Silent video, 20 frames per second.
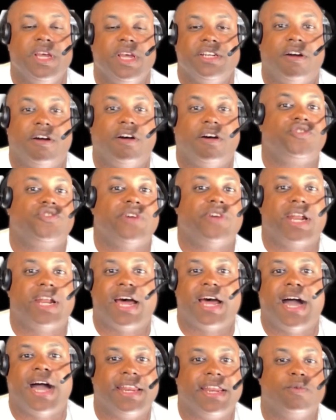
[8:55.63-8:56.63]
Don't try to
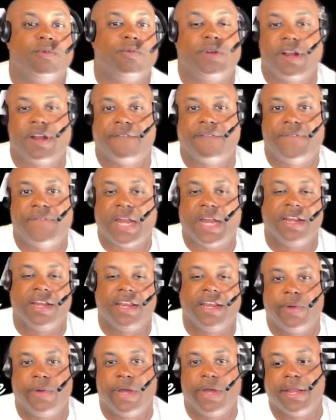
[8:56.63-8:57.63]
hide it. We're going to find it
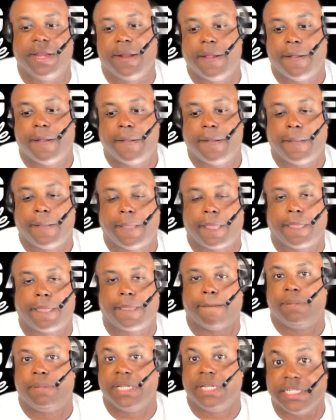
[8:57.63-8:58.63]
anyway.
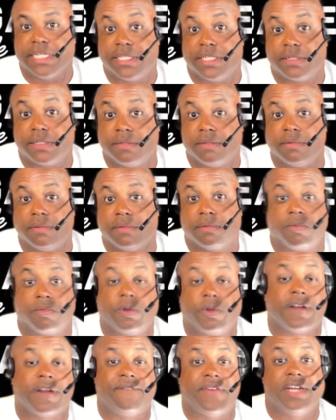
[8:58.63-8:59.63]
Please, we're
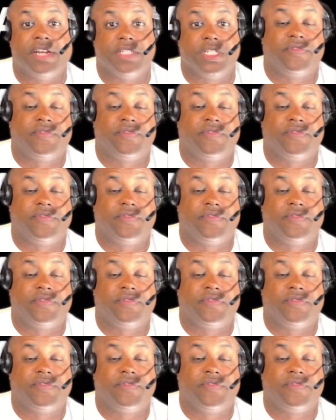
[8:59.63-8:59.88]
going to find your